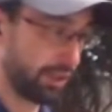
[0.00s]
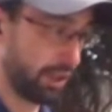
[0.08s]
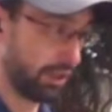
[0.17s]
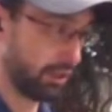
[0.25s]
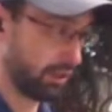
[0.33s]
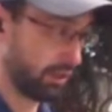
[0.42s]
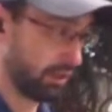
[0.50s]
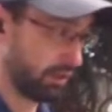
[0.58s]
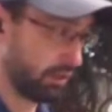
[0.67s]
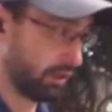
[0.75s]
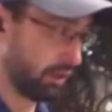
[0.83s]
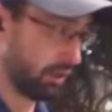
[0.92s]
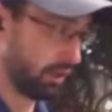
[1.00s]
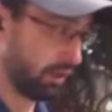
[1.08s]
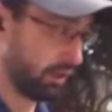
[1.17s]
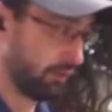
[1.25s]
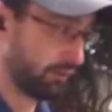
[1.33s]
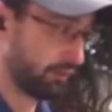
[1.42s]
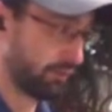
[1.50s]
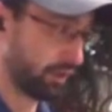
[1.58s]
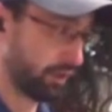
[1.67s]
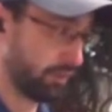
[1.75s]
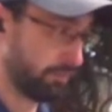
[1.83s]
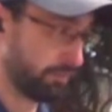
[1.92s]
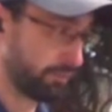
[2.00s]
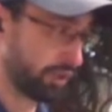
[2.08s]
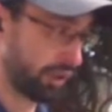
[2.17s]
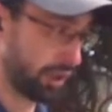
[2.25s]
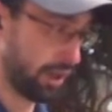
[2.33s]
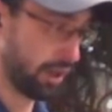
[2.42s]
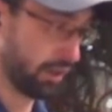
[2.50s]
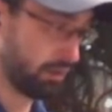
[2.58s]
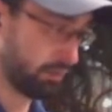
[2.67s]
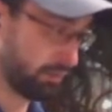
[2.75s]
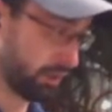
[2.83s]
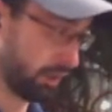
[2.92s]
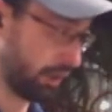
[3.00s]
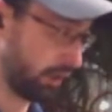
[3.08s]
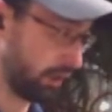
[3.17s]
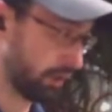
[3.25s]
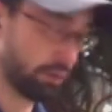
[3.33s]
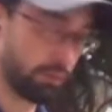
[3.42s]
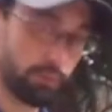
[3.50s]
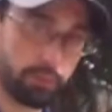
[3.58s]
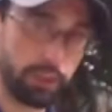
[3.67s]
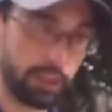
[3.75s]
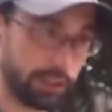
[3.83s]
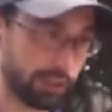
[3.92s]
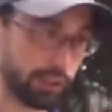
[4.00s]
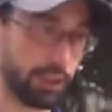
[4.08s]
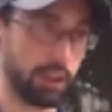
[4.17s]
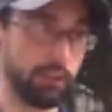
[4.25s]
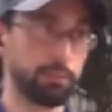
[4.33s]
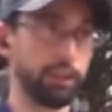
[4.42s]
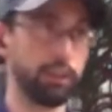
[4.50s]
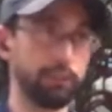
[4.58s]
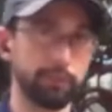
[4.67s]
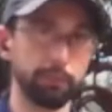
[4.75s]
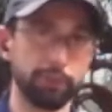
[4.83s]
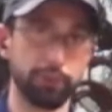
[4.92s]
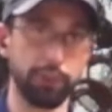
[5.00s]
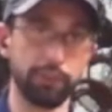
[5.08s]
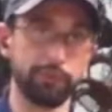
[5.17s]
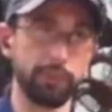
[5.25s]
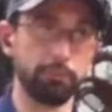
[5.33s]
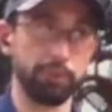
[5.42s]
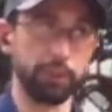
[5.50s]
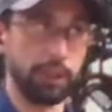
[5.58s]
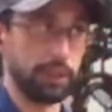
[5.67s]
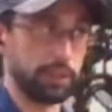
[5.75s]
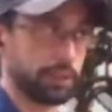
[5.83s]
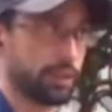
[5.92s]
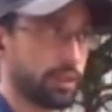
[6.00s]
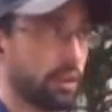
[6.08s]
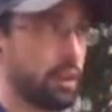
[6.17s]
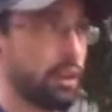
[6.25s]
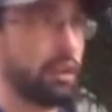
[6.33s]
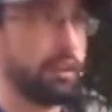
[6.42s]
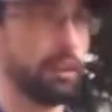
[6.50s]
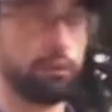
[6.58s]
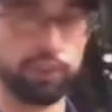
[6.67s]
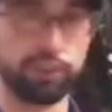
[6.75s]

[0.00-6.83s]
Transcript: sent from Chicago, and we actually have pollen from 3 different plants that